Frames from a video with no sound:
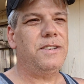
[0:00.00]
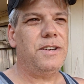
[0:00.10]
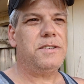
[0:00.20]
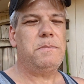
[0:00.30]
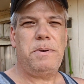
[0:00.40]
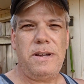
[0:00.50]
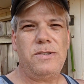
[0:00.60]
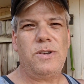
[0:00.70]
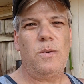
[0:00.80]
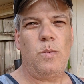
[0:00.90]
It just
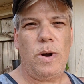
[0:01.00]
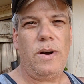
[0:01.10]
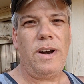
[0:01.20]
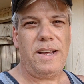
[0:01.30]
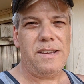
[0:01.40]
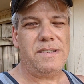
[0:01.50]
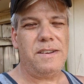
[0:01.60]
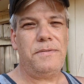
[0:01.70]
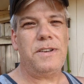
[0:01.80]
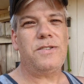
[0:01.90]
depends on where it is.
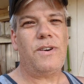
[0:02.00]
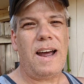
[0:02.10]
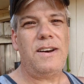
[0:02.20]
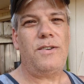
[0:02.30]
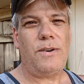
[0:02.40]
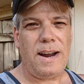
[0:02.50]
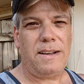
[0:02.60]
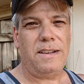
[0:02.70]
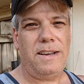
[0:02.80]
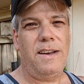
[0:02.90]
If it's right
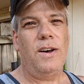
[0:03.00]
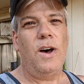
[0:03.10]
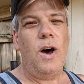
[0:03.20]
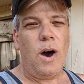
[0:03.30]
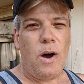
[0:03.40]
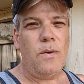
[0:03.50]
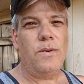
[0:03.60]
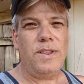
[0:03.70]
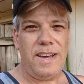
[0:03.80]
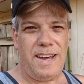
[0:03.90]
directly
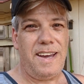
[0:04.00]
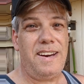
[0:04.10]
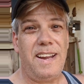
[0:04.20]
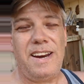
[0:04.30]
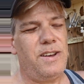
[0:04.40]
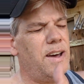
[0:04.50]
over the heat and you